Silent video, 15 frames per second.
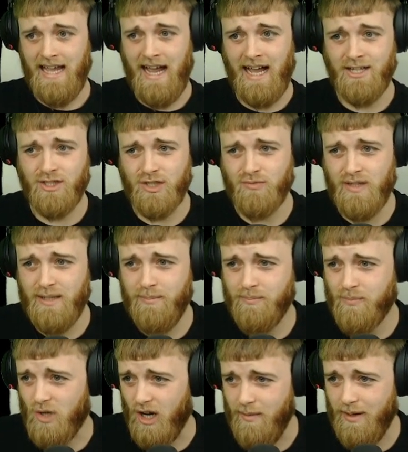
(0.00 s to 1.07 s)
it has just really
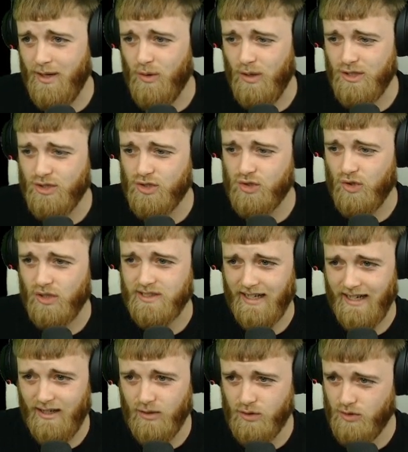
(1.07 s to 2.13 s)
kind of been quite a strong
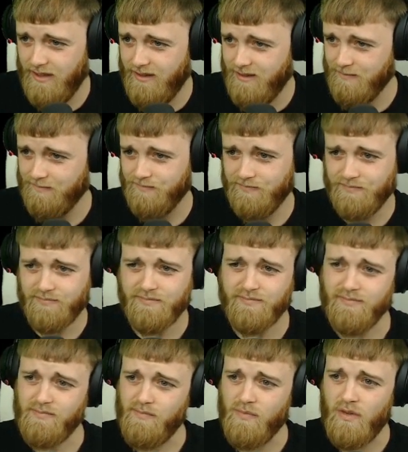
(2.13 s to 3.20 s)
downtrend.
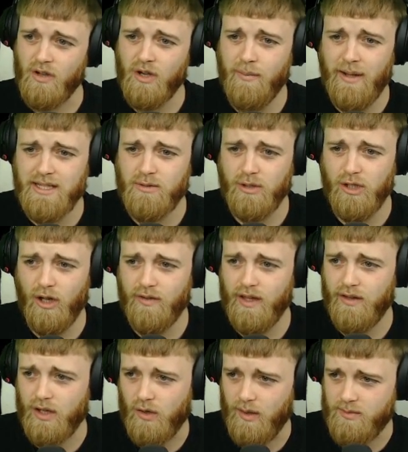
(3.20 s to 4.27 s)
Compared to a lot of the
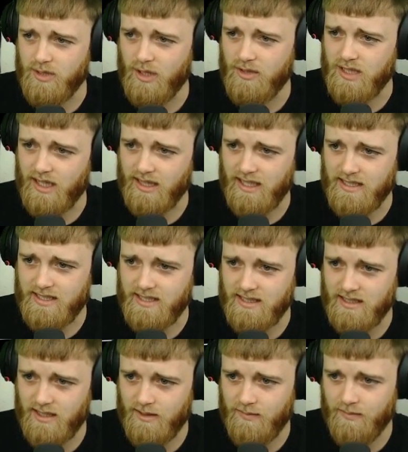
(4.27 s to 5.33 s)
other cryptos, like this
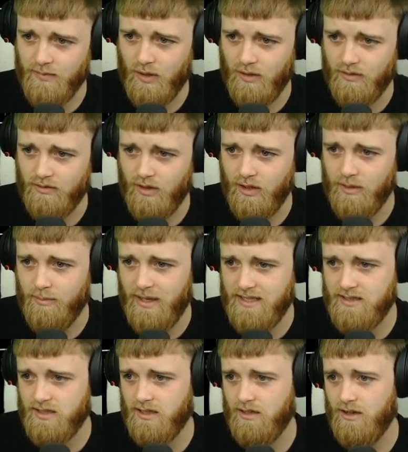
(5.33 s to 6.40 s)
is not the
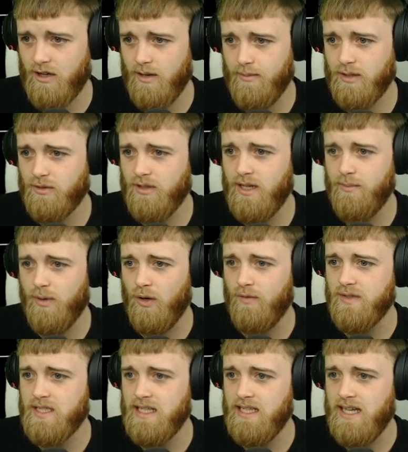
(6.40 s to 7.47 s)
best scenario coming through here. But
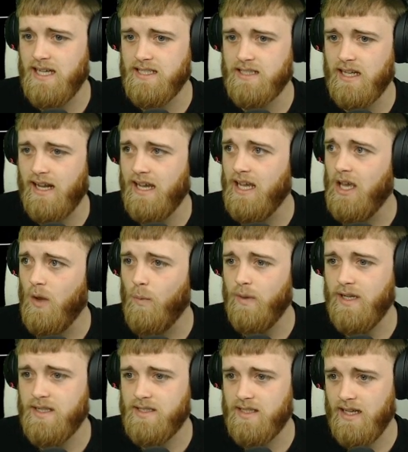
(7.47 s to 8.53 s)
obviously, yesterday,
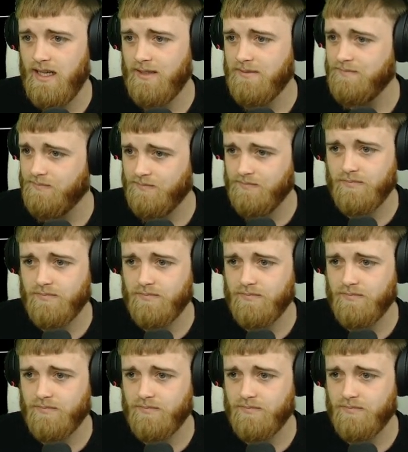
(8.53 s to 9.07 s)
we did see